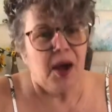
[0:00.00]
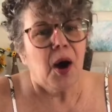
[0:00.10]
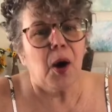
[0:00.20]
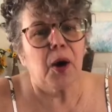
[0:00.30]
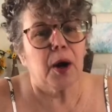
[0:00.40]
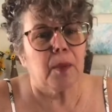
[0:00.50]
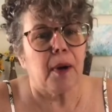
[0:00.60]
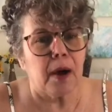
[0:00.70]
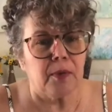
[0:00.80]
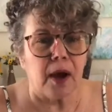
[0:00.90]
or
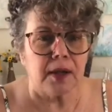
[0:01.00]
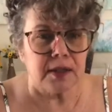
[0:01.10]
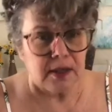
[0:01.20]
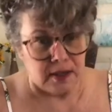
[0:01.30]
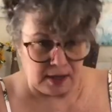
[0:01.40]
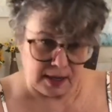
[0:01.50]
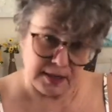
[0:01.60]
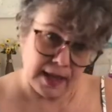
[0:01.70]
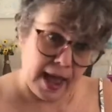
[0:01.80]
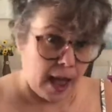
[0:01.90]
Bob Ross,
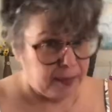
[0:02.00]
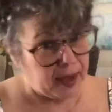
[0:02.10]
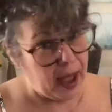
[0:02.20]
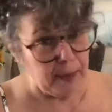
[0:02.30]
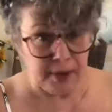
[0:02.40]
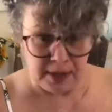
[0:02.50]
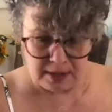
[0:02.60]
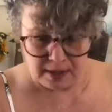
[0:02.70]
it's a happy happening.